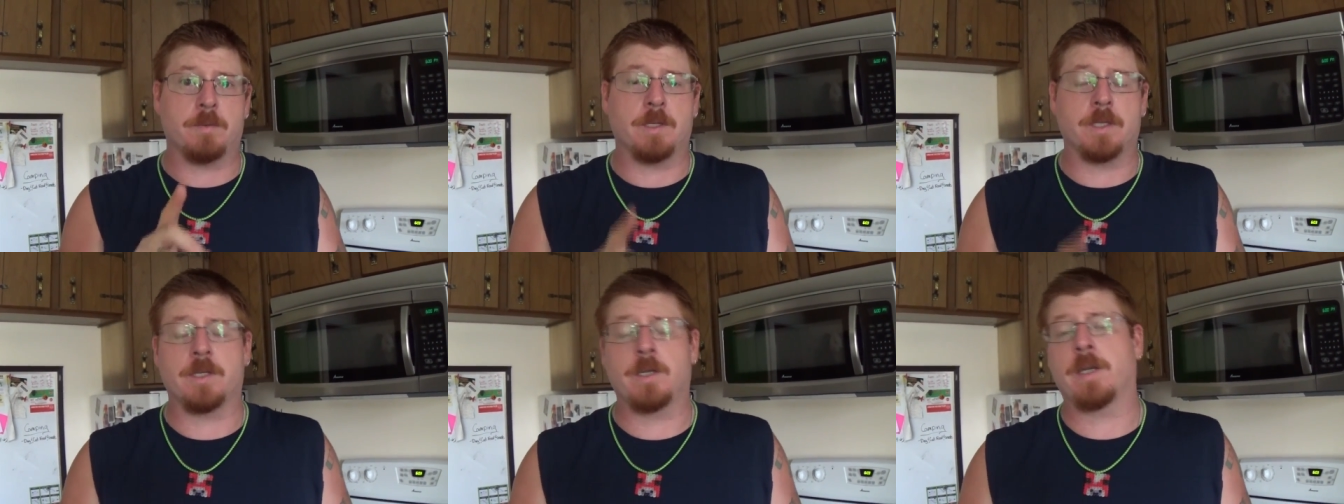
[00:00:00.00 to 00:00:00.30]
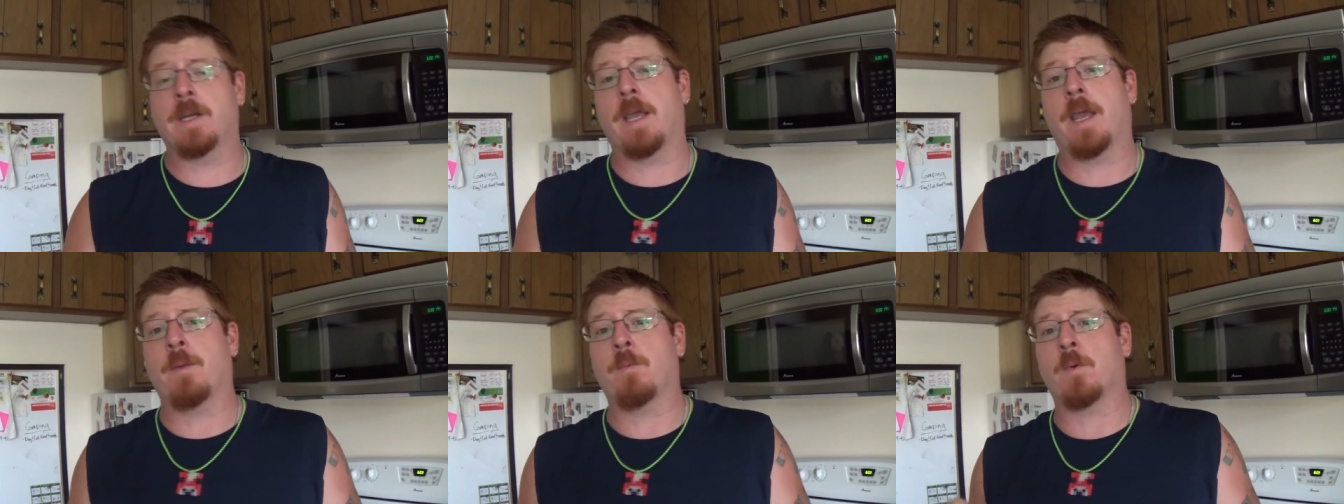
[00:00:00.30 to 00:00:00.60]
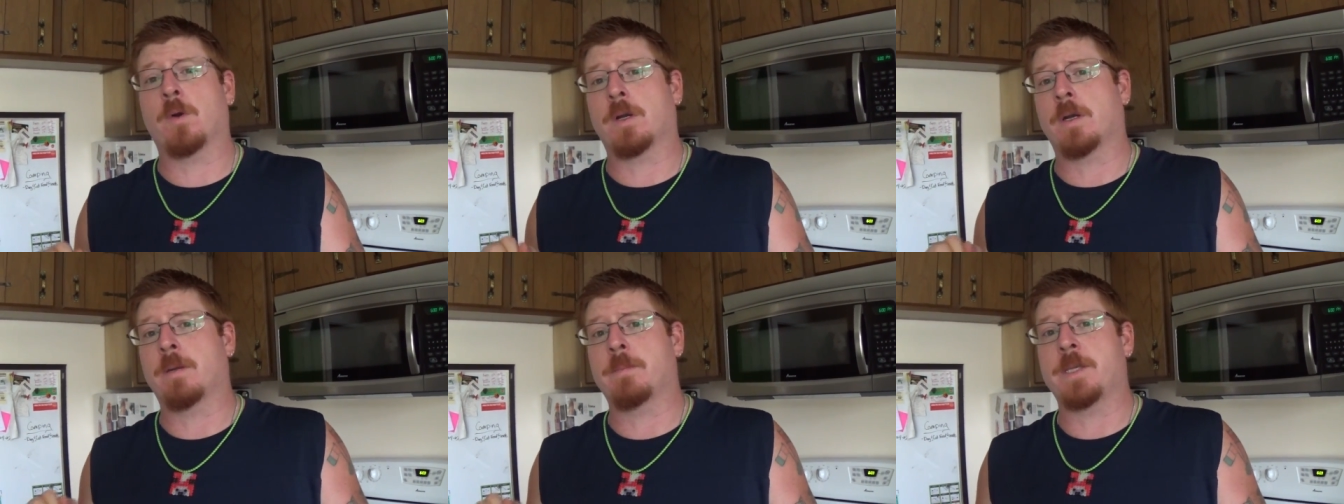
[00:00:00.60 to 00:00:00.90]
really good,
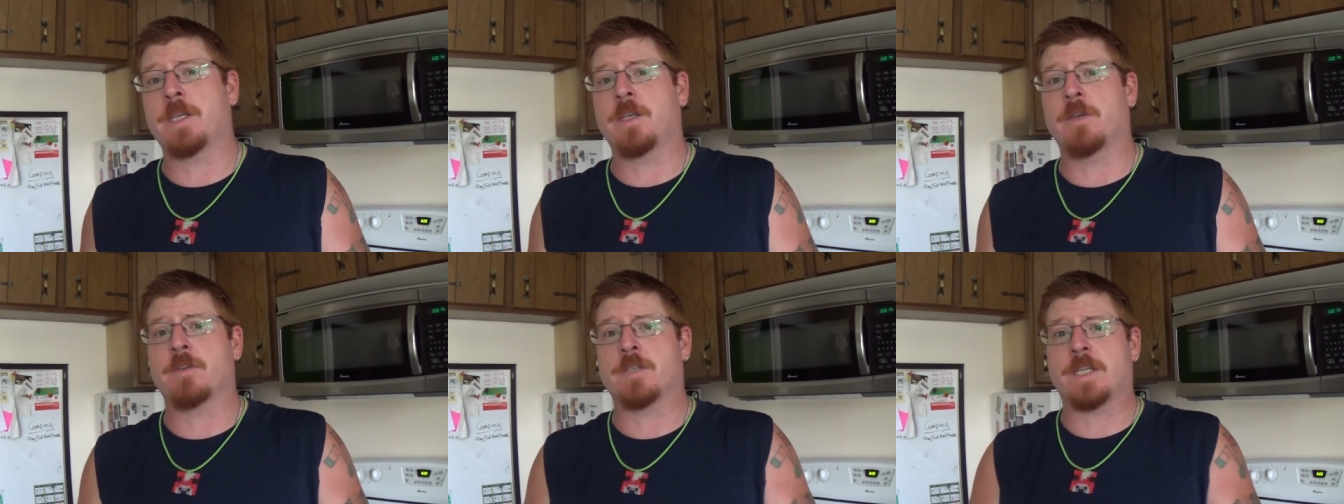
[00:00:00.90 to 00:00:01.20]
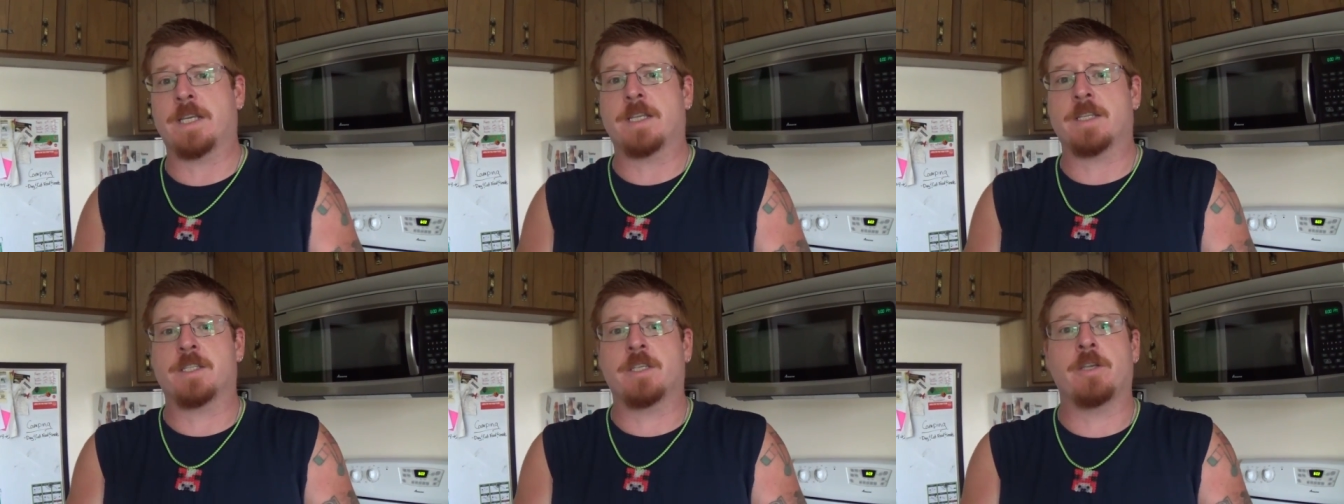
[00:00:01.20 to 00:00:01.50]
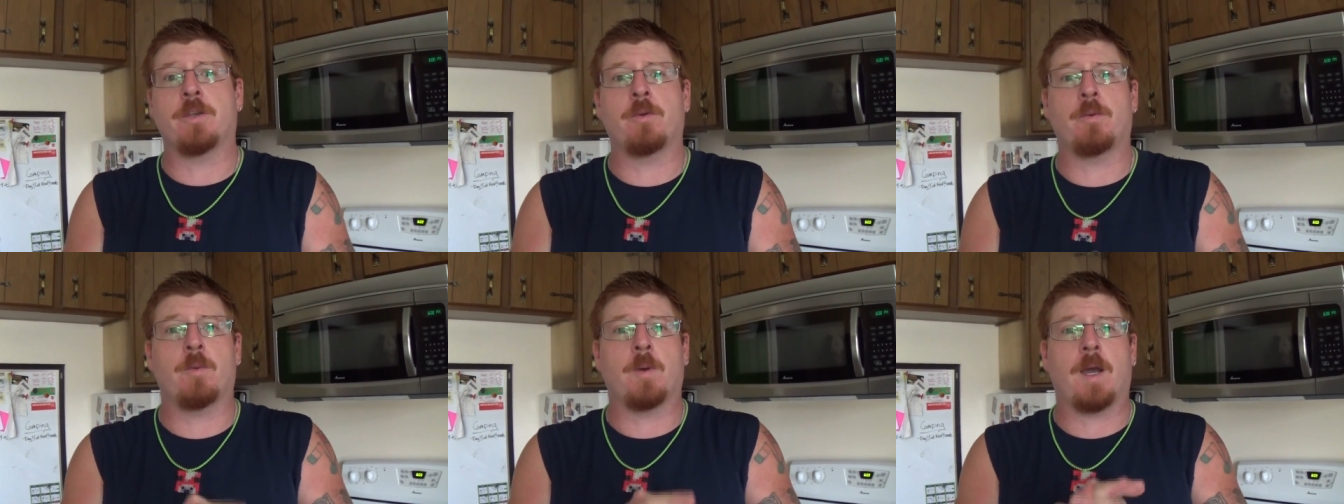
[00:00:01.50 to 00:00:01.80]
and we're going to be using it
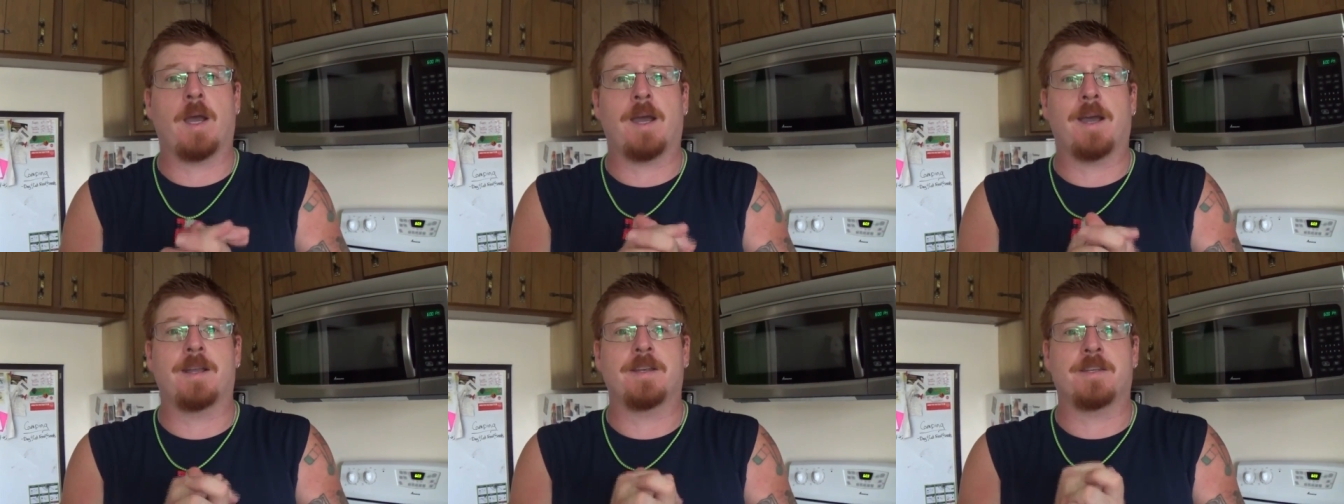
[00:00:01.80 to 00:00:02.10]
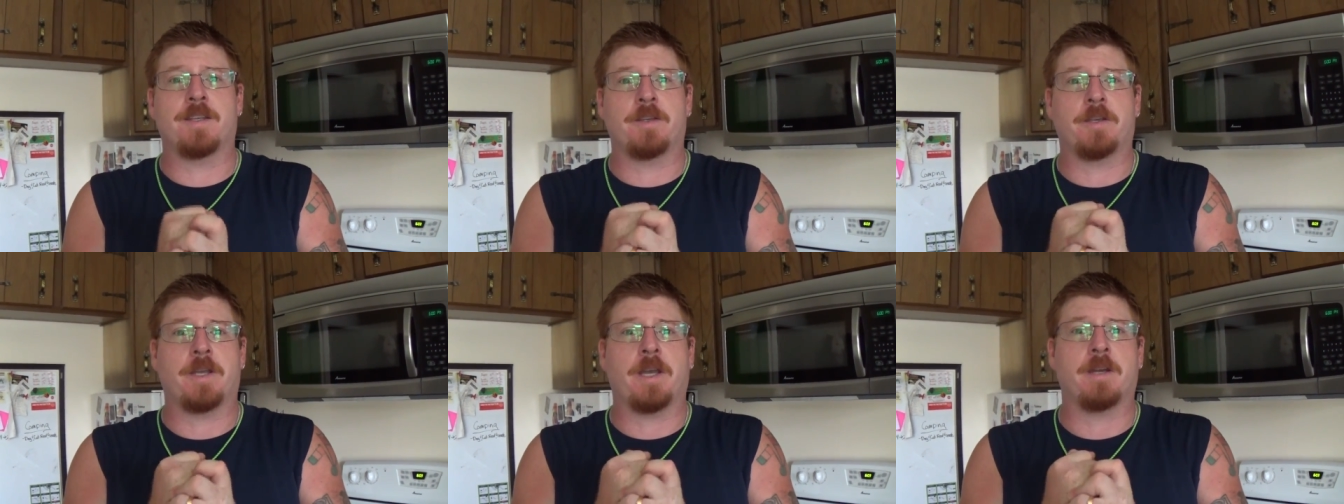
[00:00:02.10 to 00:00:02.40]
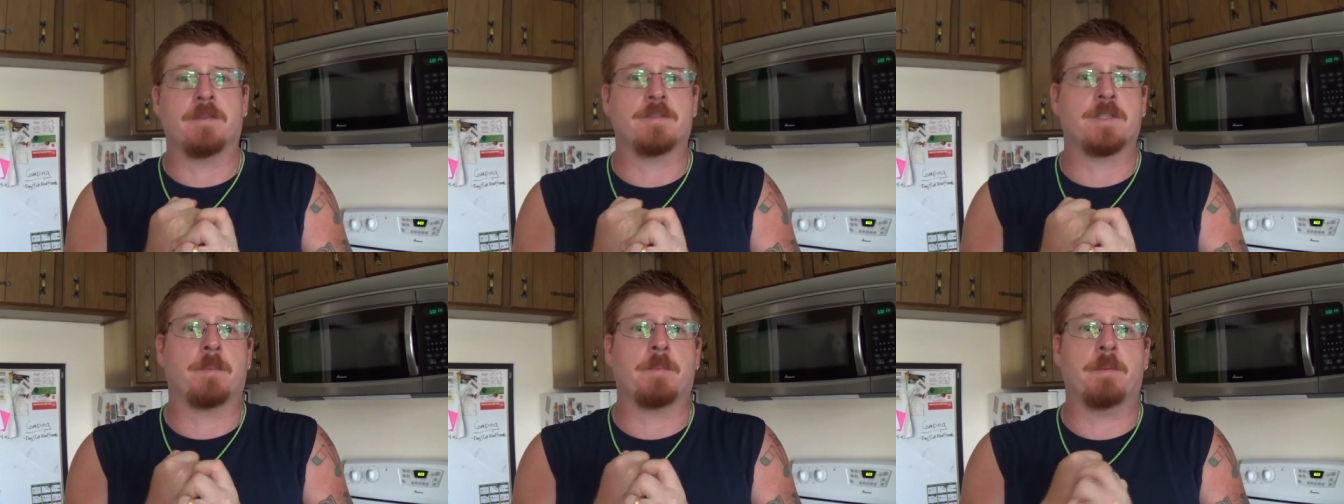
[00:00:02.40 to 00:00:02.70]
to
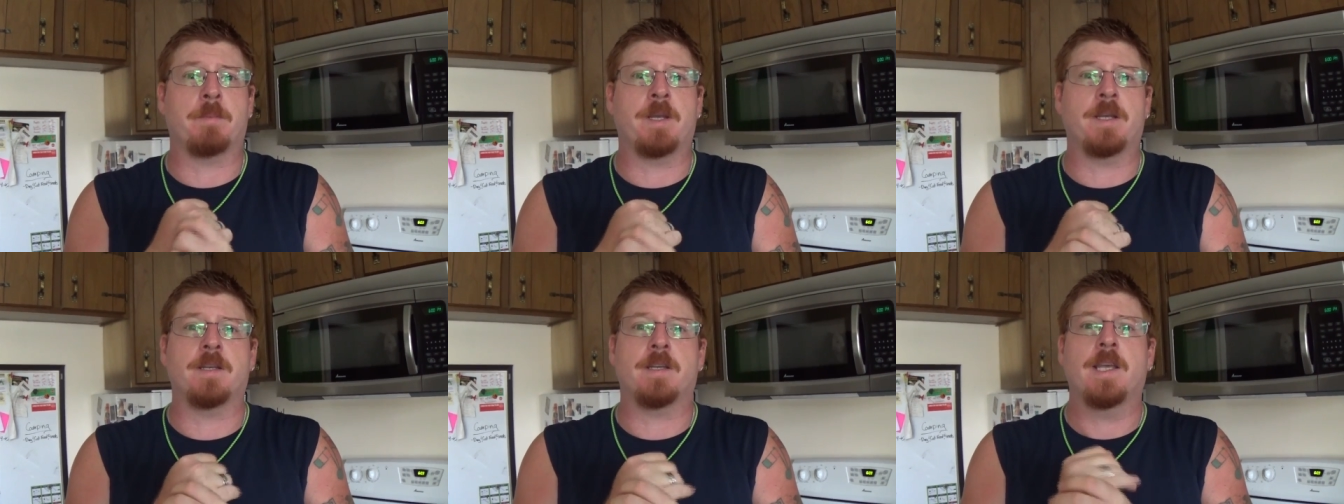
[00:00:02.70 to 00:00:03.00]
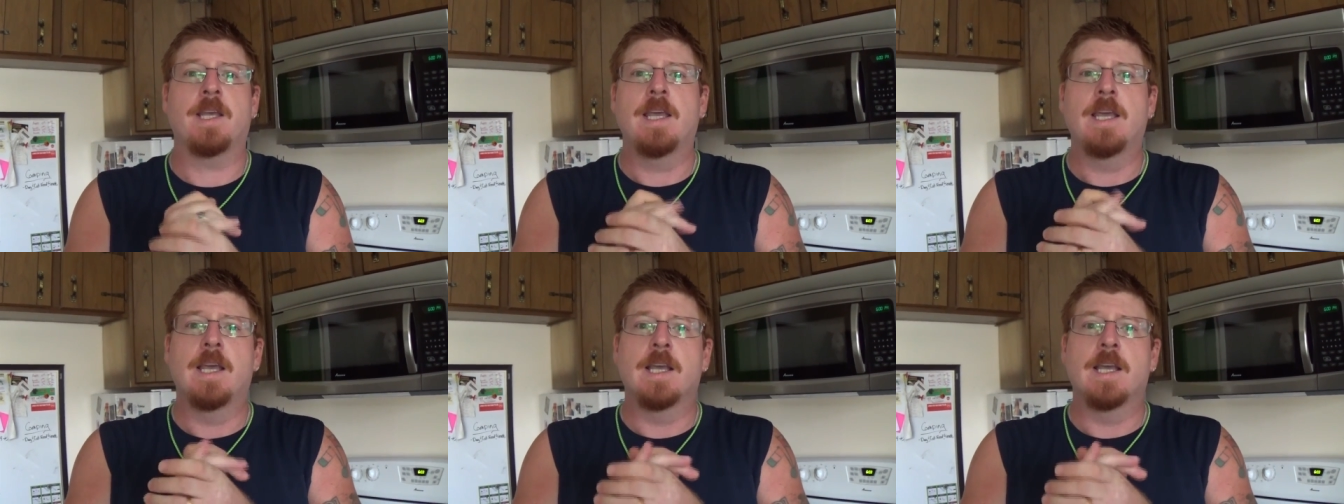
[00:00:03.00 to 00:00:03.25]
kind of supplement